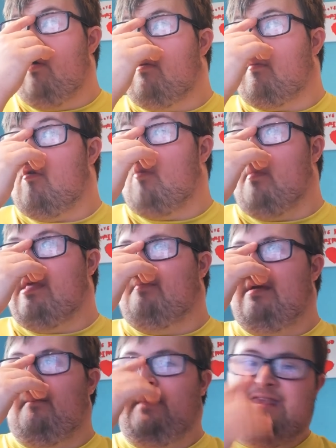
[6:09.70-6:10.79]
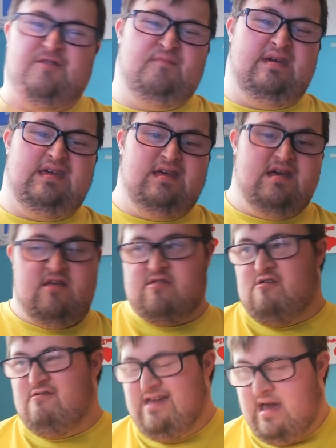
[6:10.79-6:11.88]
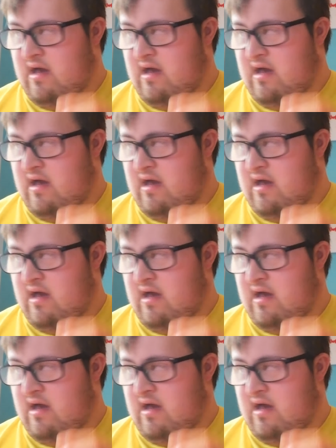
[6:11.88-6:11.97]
but somebody's being mean to me. So yeah,